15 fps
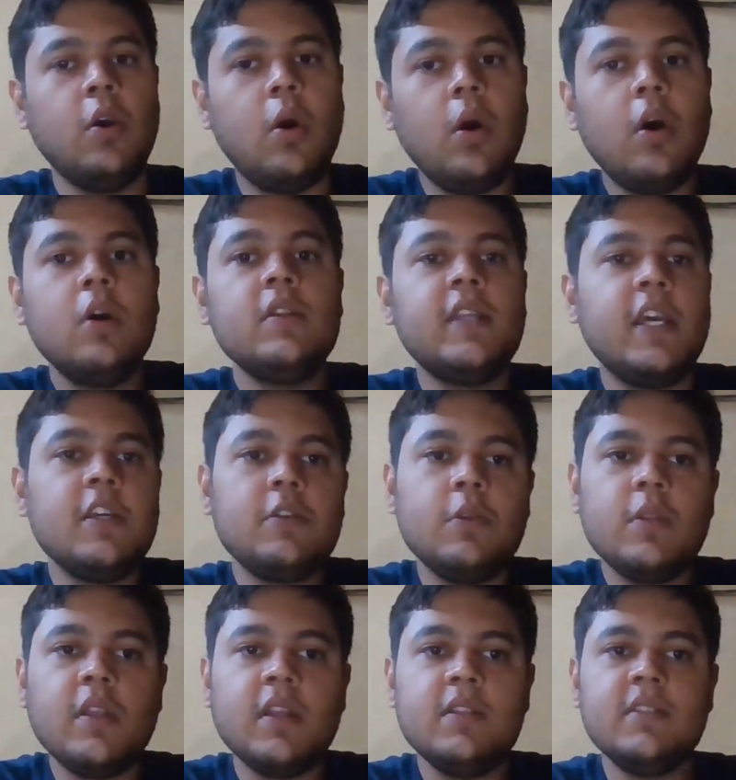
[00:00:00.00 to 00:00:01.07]
all thanks to
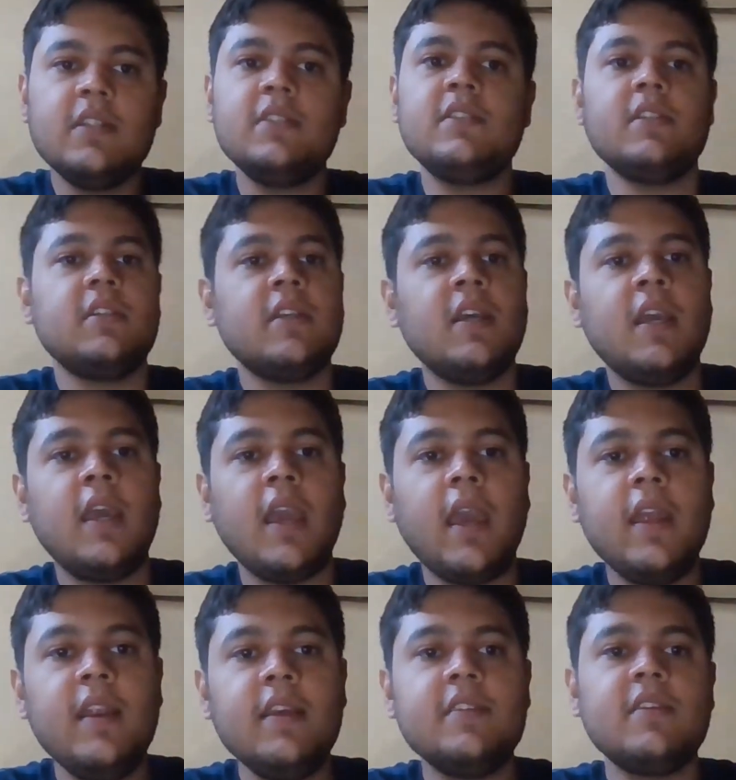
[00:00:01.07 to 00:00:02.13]
the Ranjan sir
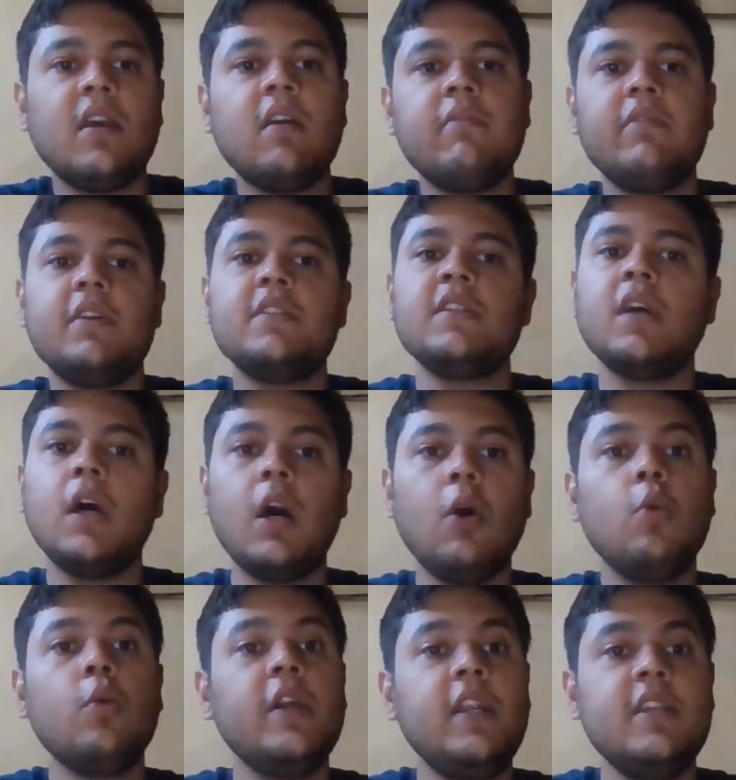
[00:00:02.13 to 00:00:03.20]
and his efforts,
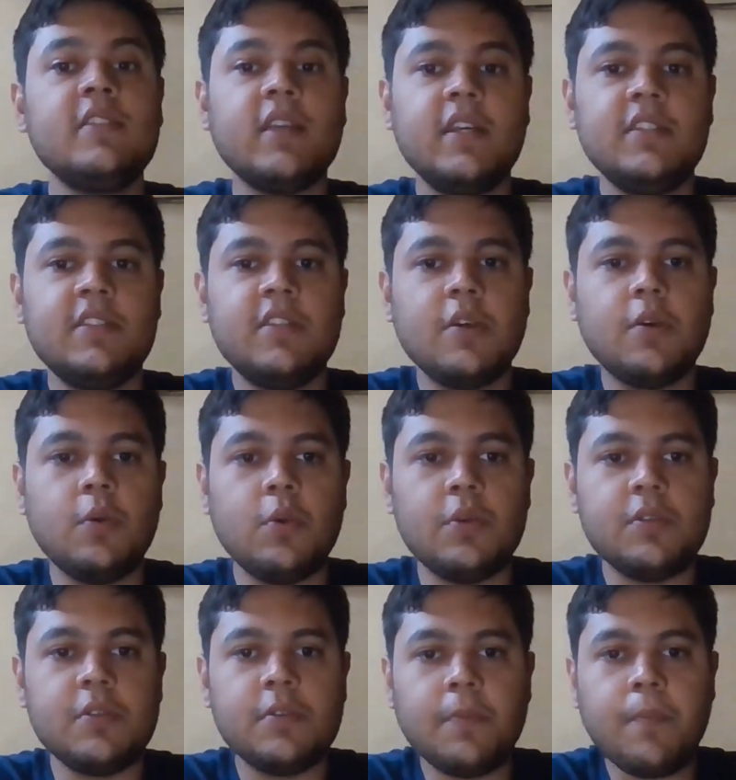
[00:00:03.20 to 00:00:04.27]
how he designs the
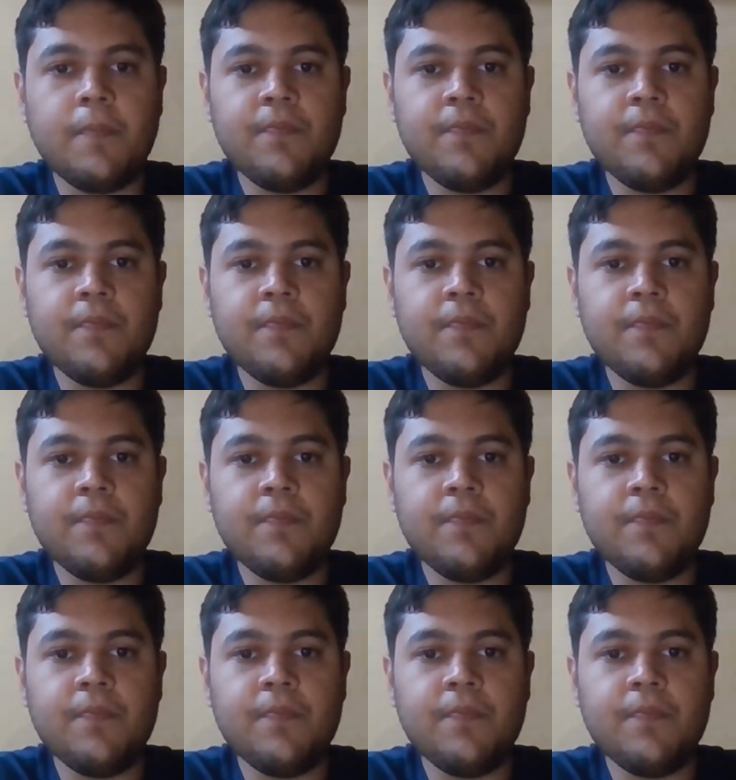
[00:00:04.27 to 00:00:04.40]
course.